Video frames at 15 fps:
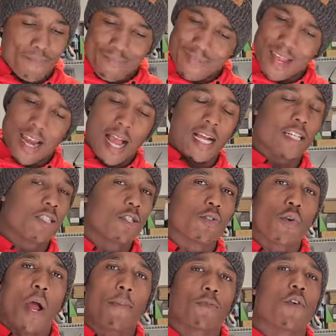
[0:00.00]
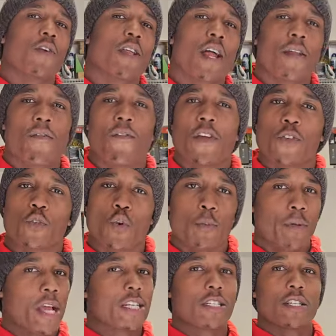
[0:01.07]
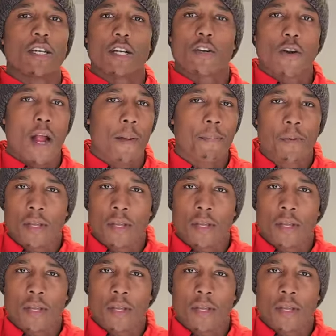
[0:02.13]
and I can just drop straight down a fish room, catch good crappie,